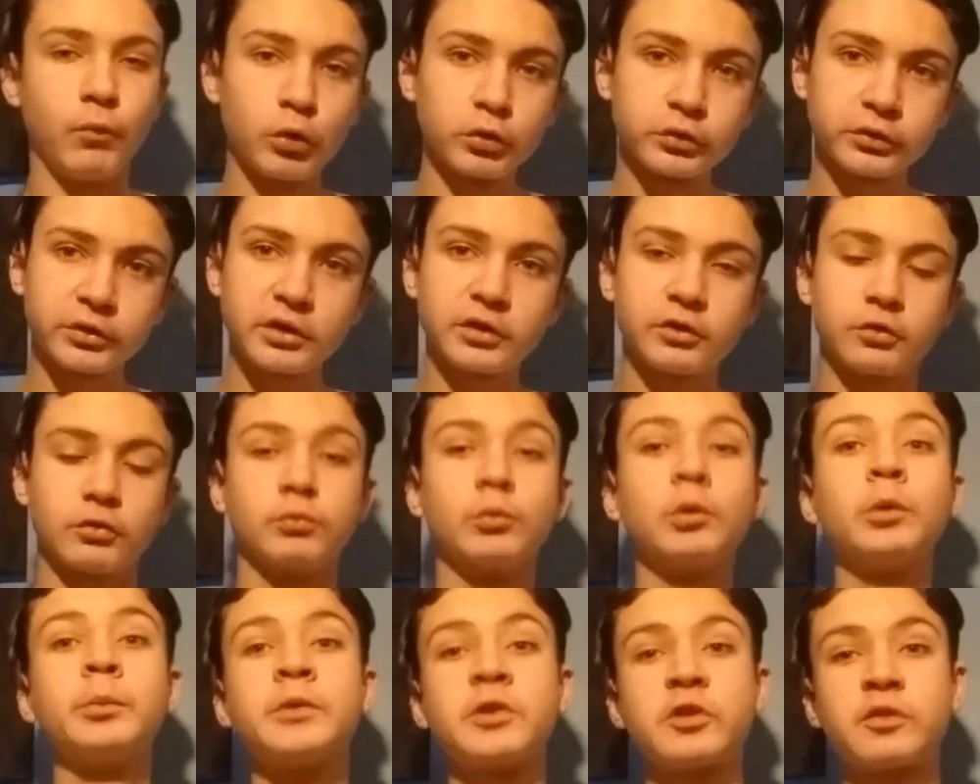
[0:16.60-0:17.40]
warning, there
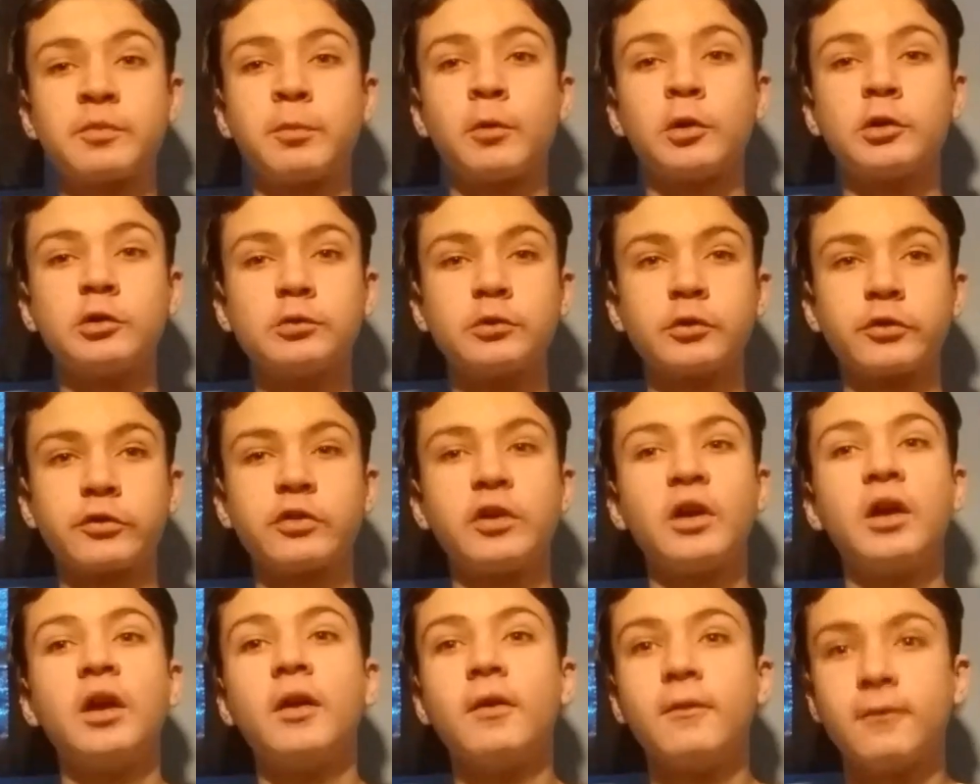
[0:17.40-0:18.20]
will be
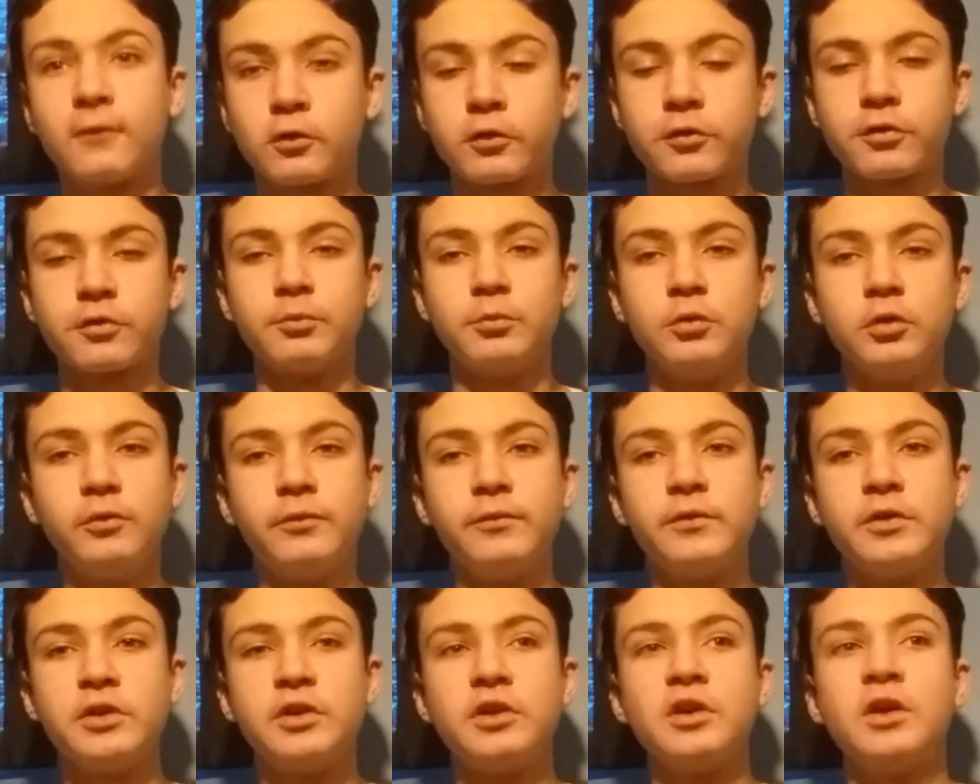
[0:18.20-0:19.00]
spoilers for the
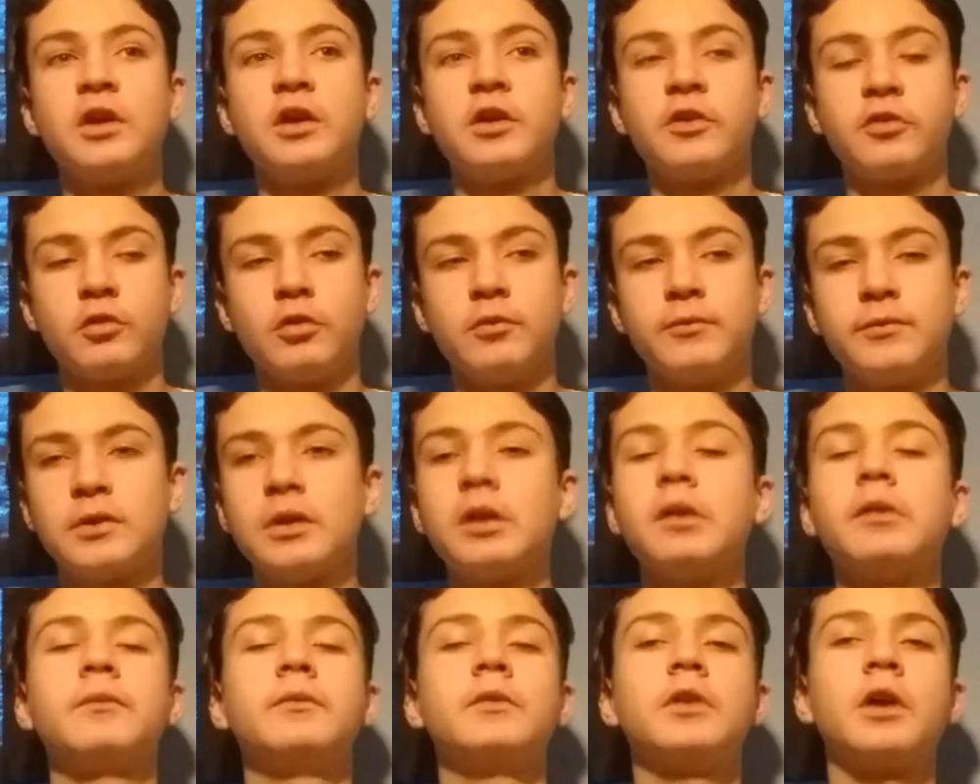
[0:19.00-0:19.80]
movie, so if
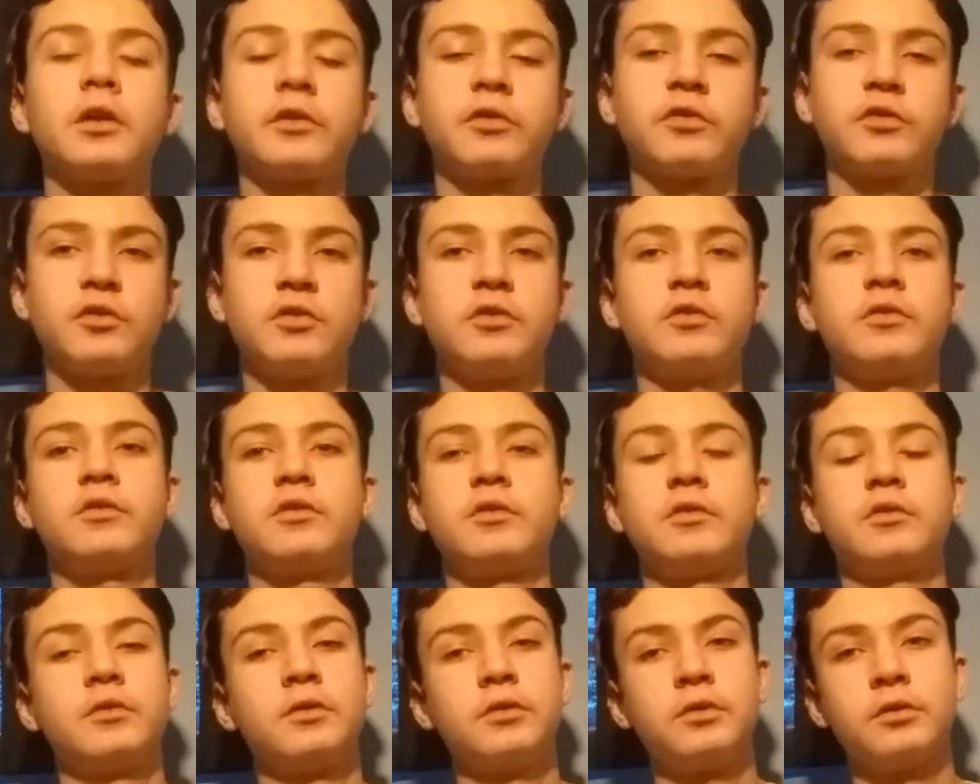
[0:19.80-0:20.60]
you have not
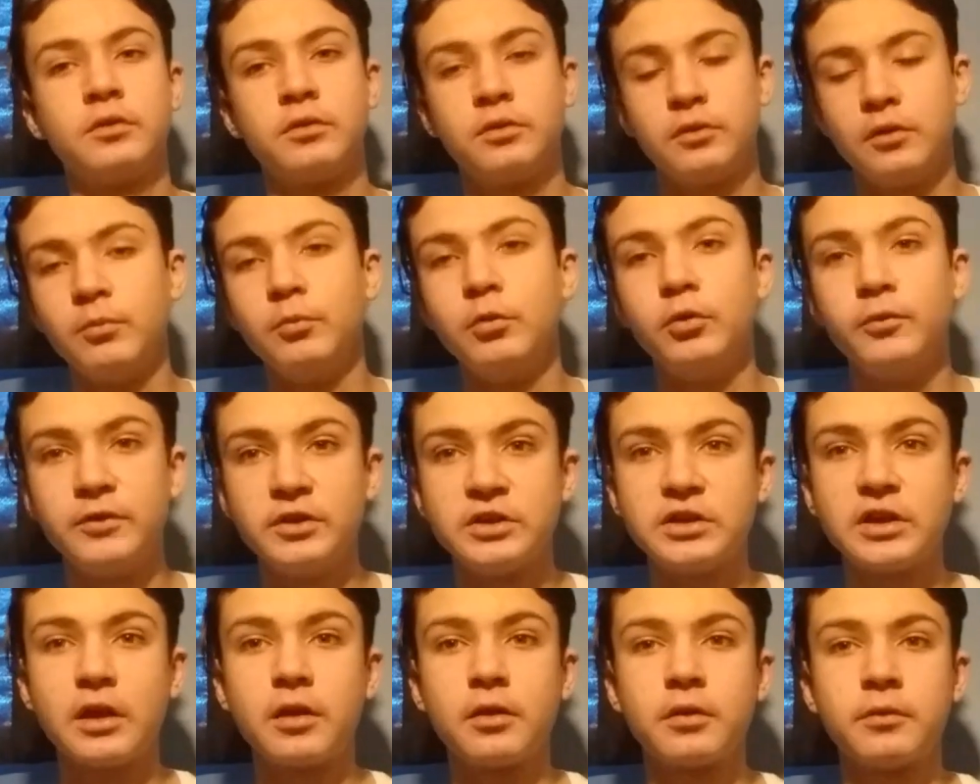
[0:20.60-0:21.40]
seen the
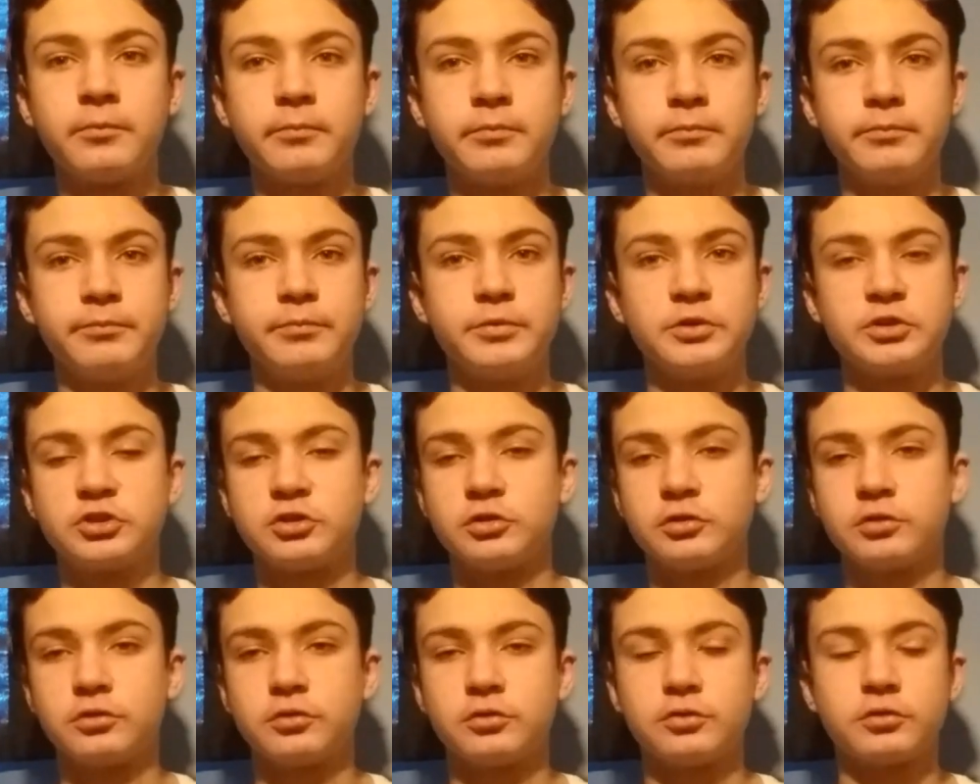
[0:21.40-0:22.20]
movie yet, be
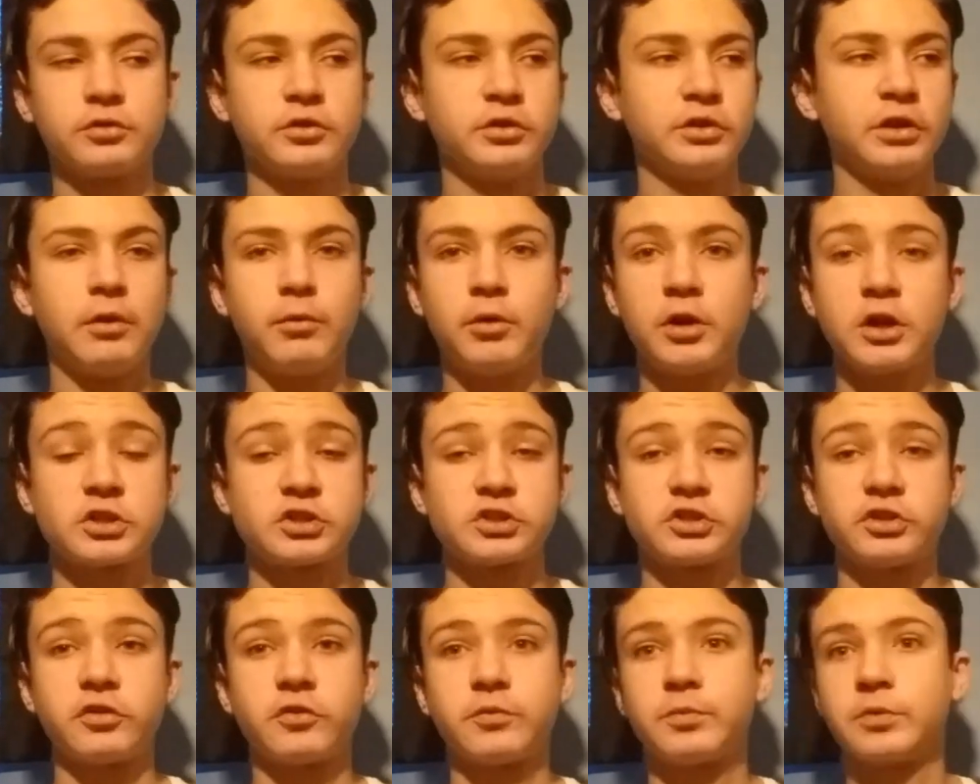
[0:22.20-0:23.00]
sure to not
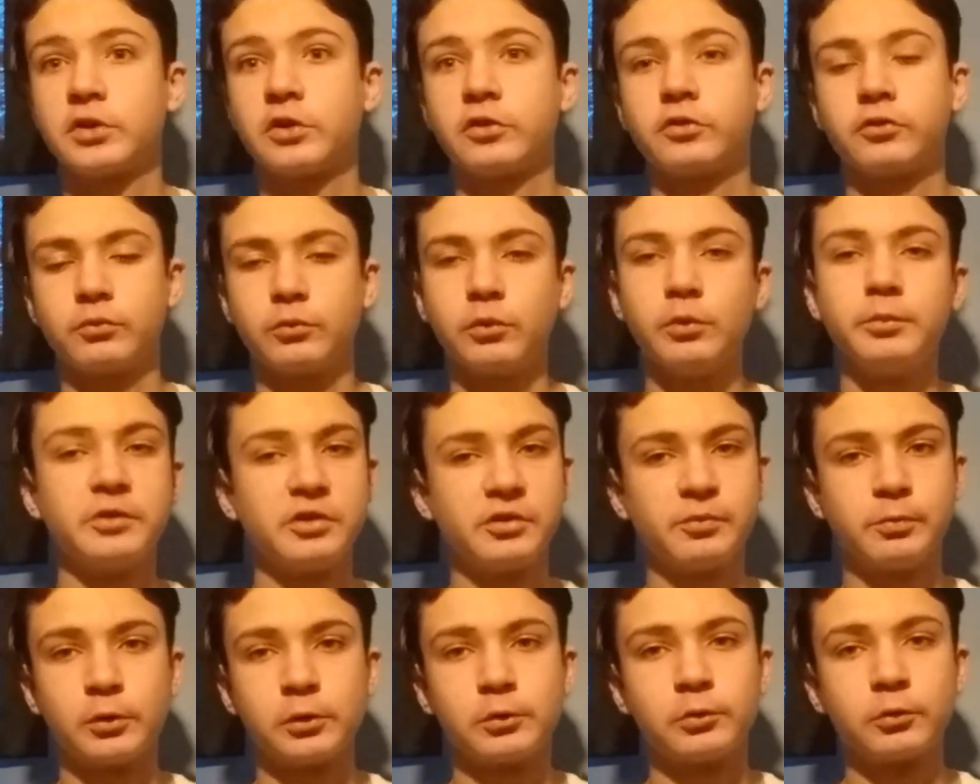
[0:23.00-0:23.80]
watch this because there will be
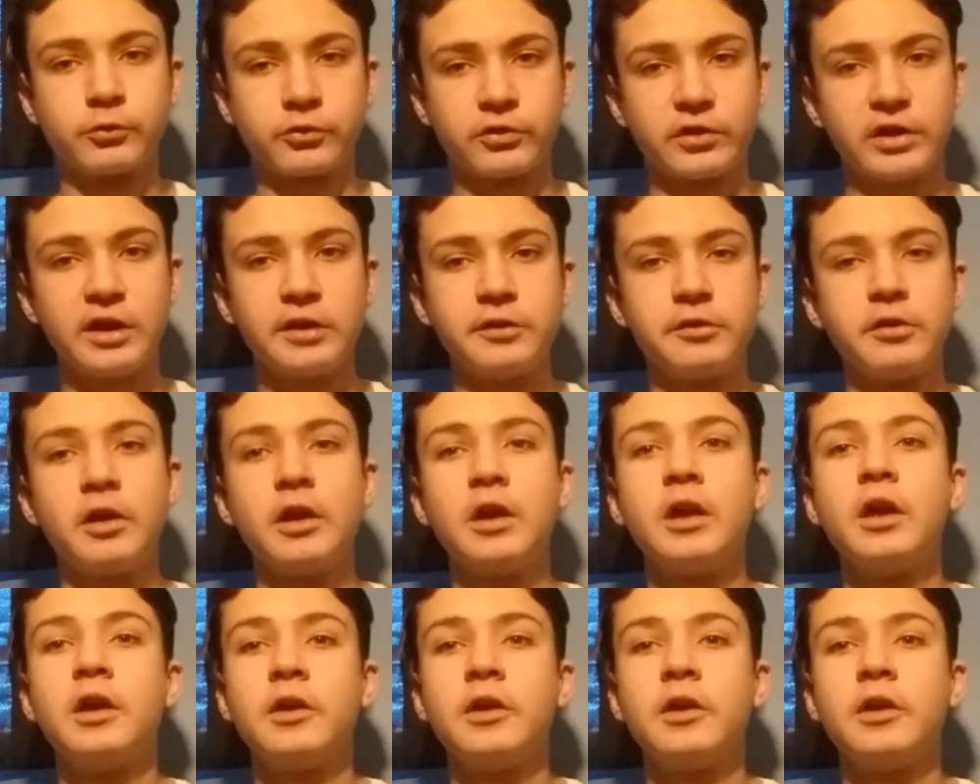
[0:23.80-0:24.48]
spoilers ahead.